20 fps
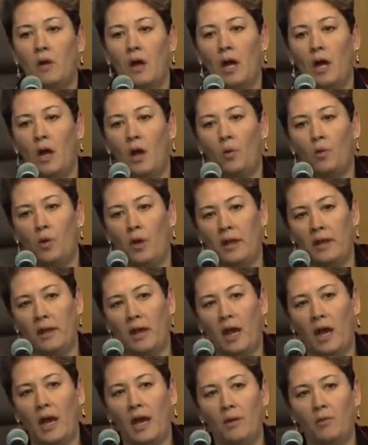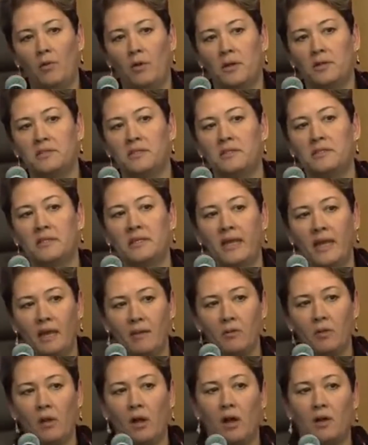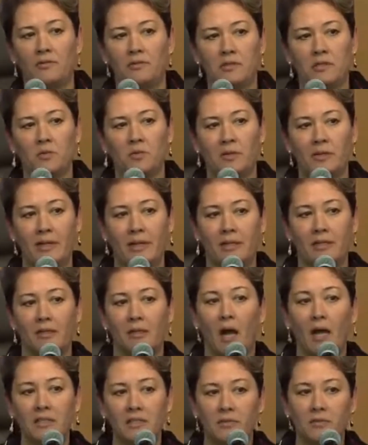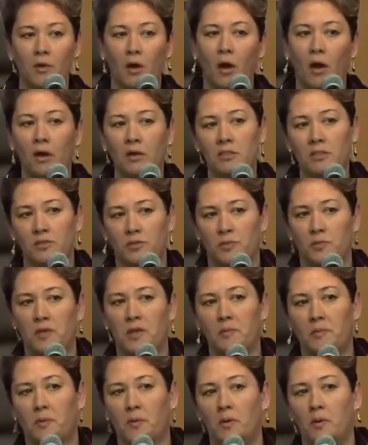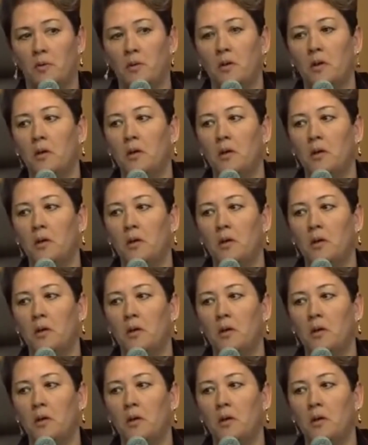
when I worked in the cable office, we had lots of calls from people